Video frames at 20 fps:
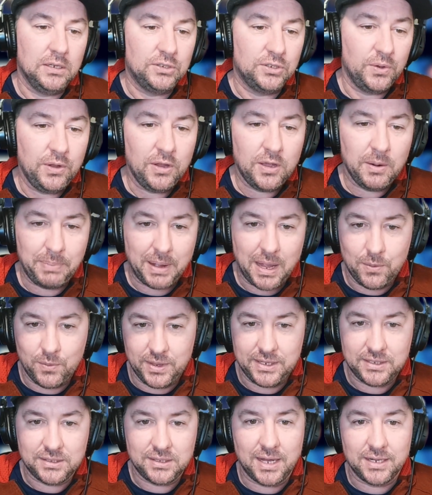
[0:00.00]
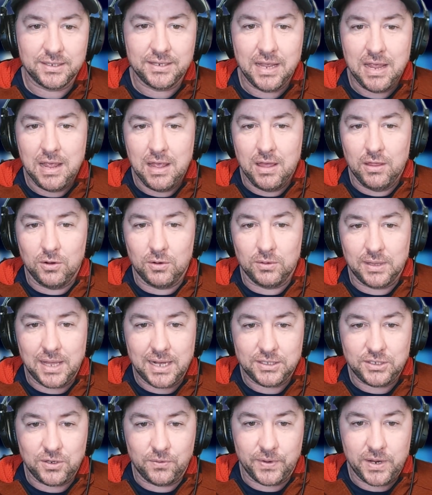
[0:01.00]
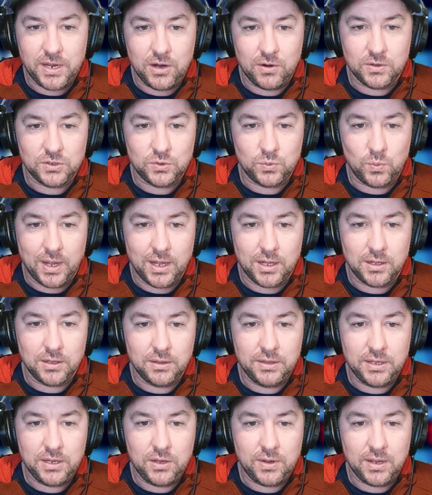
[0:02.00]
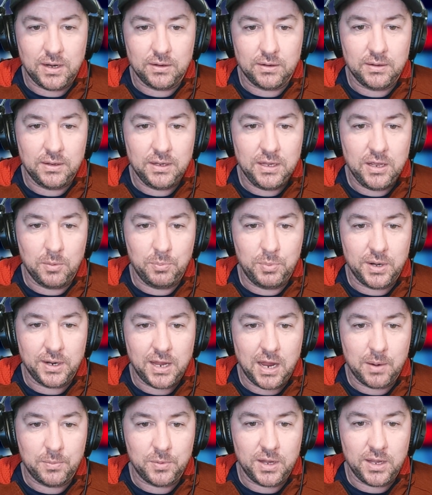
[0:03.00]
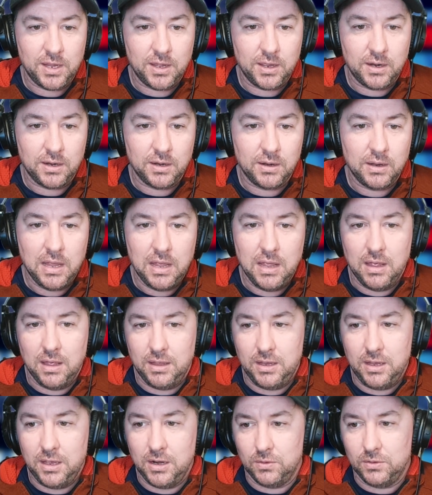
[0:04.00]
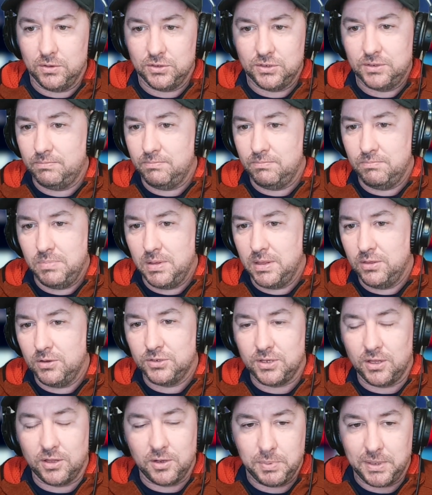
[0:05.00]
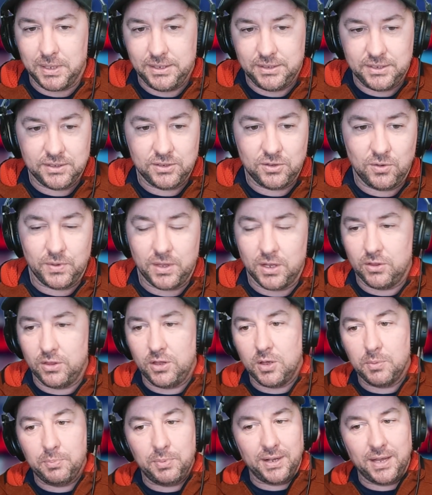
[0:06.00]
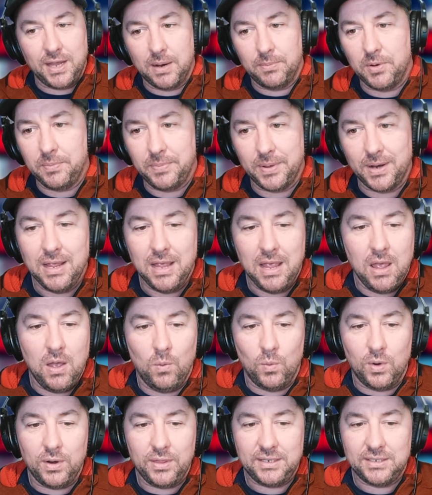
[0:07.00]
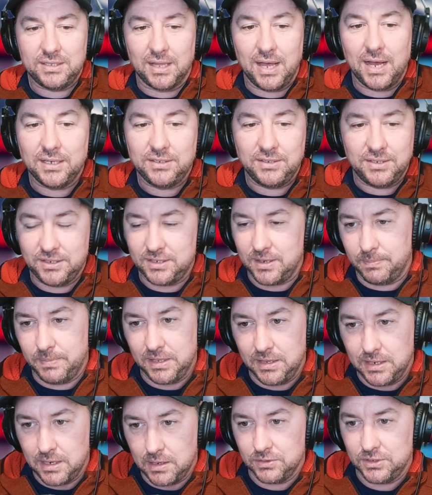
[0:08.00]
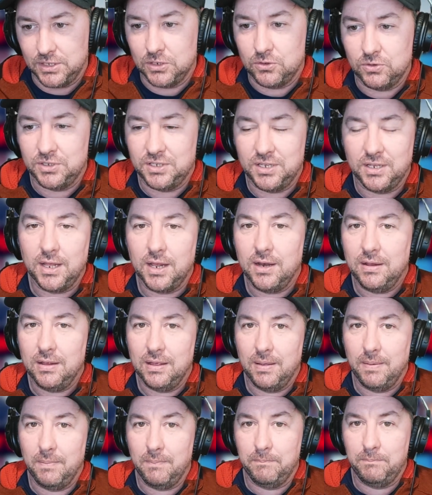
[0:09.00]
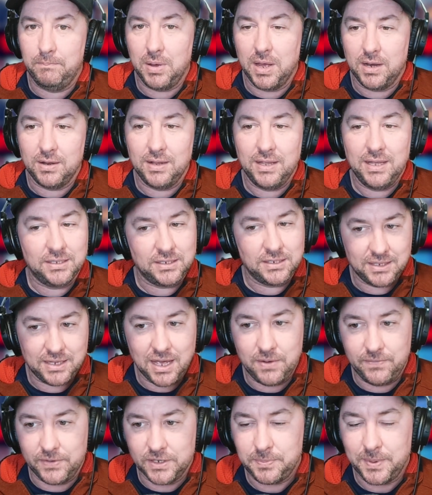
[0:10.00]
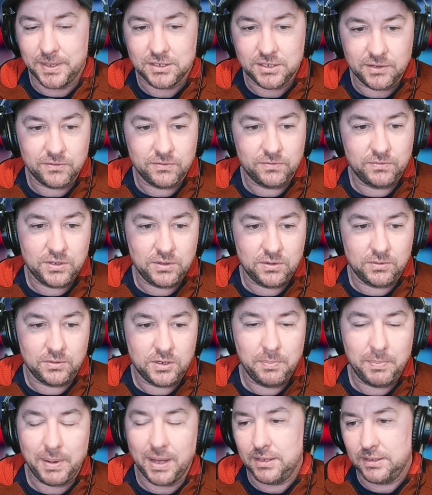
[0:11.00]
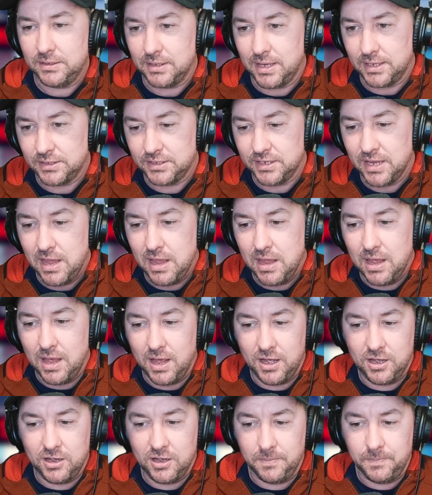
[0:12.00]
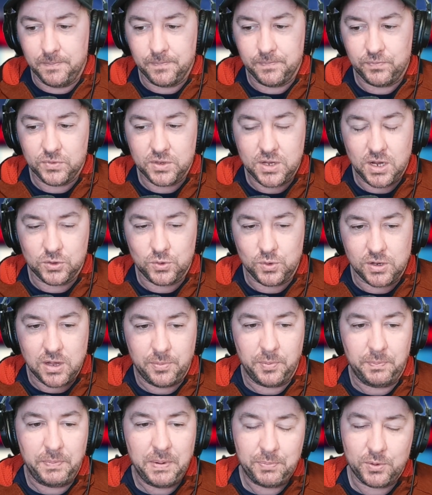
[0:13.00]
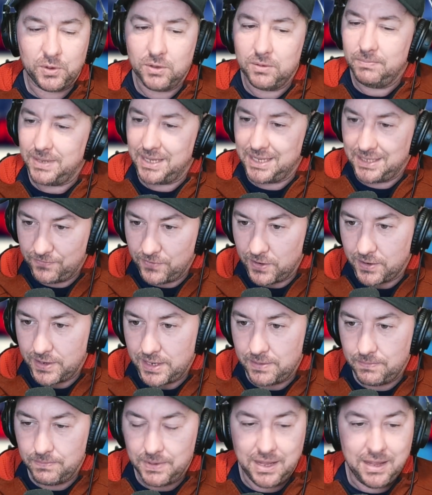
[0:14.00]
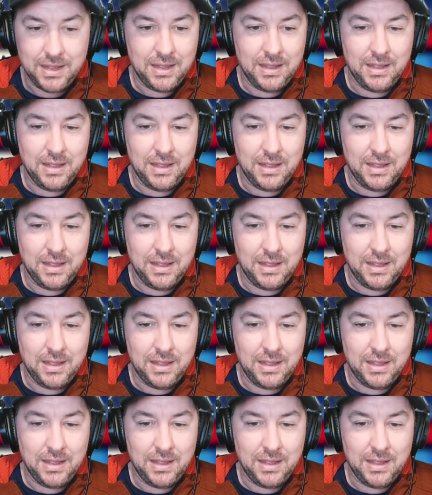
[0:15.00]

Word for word: So you could buy one of these lots. There are lots over here as well that you can, you know, put a camera in and, you know, there's there's other places over there that you can put a camera, but one of these lots is something that I was interested in, but it's kind of expensive to to buy these lots. Um, talk to a couple people. It's very